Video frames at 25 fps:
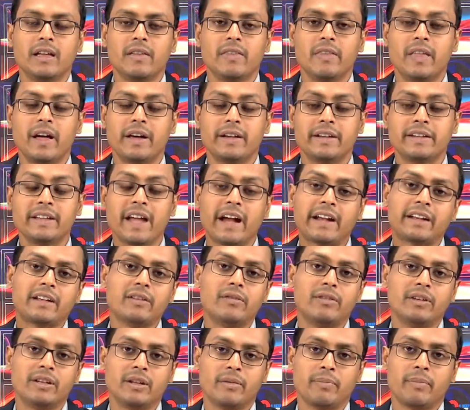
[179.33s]
the
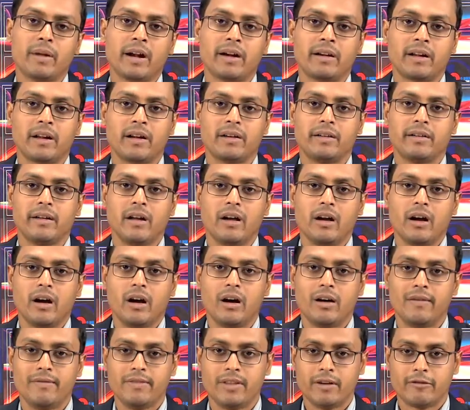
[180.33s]
reactivity pattern
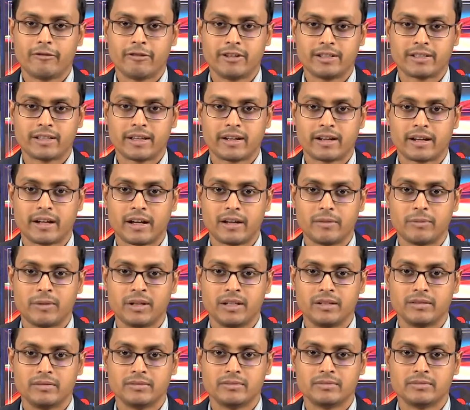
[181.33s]
of the FischerCarbene.